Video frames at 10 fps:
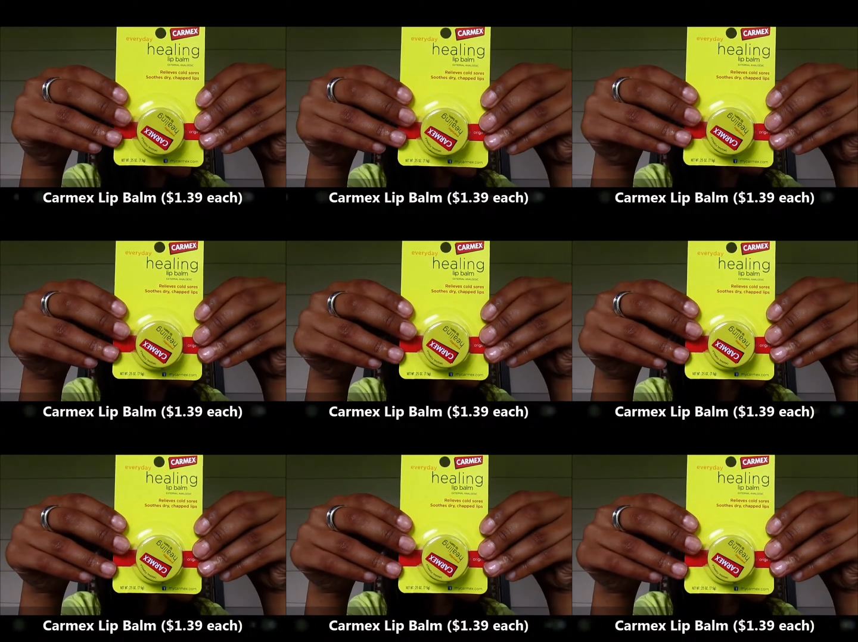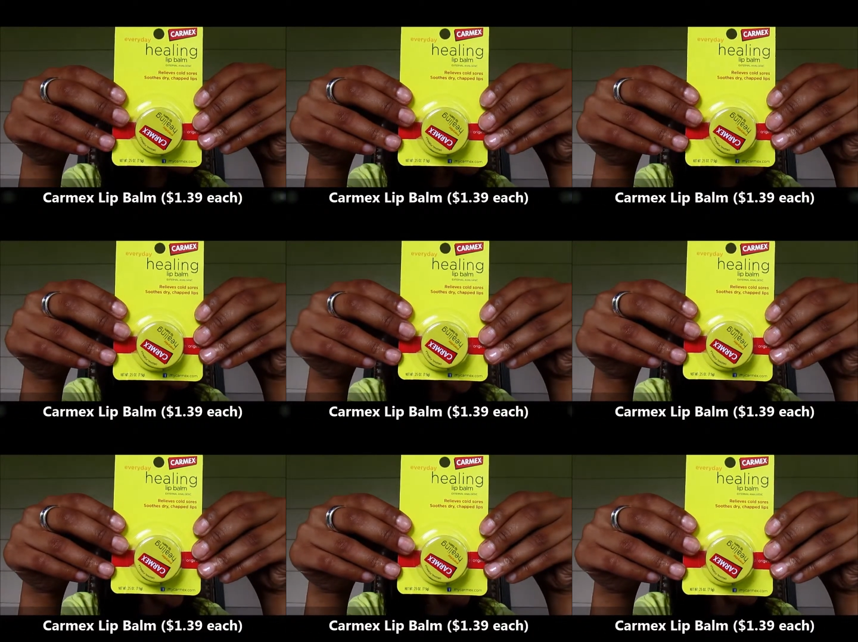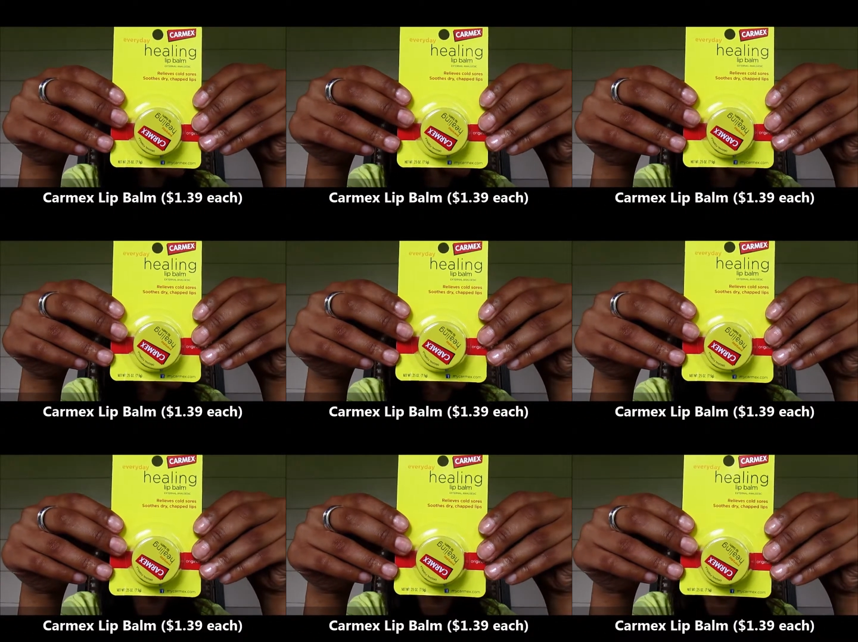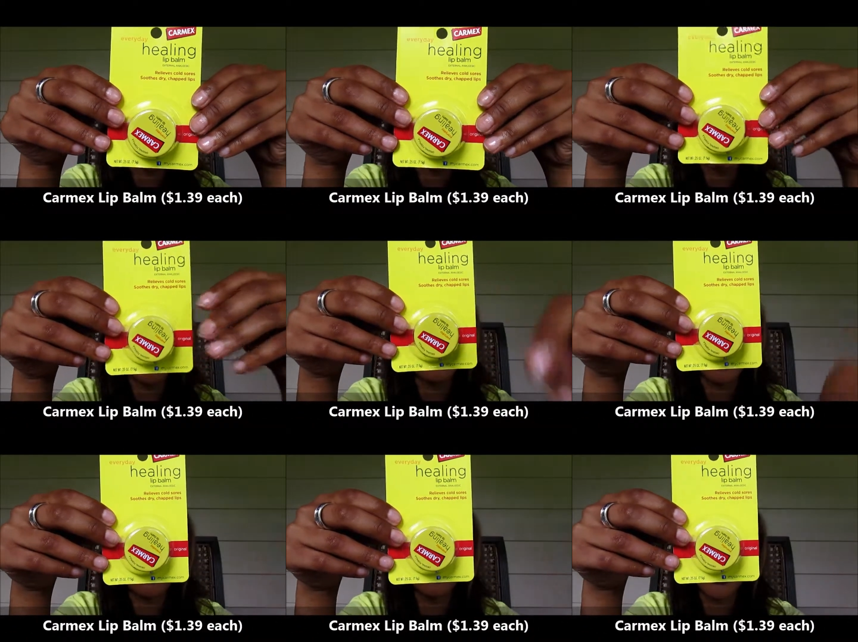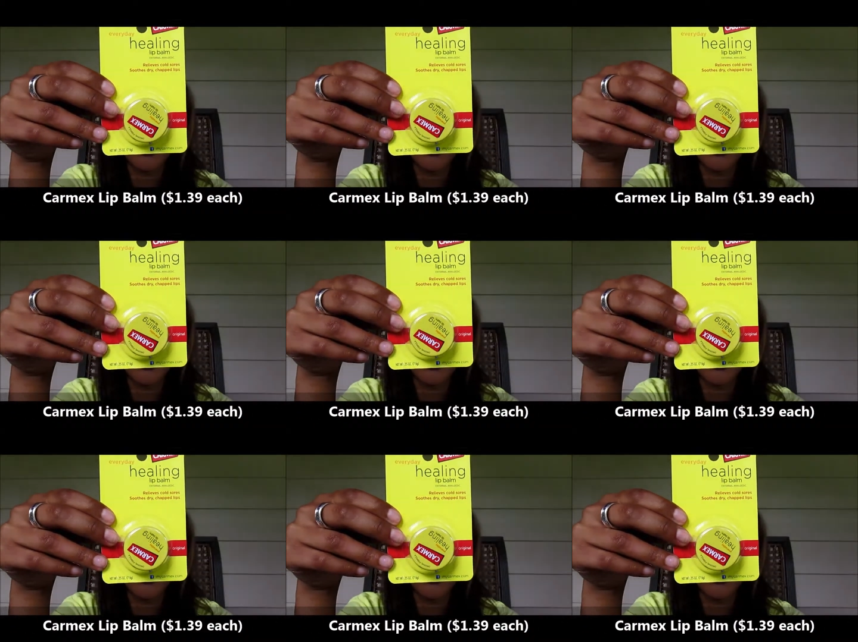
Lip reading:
No face is visible, so there are no lips to read.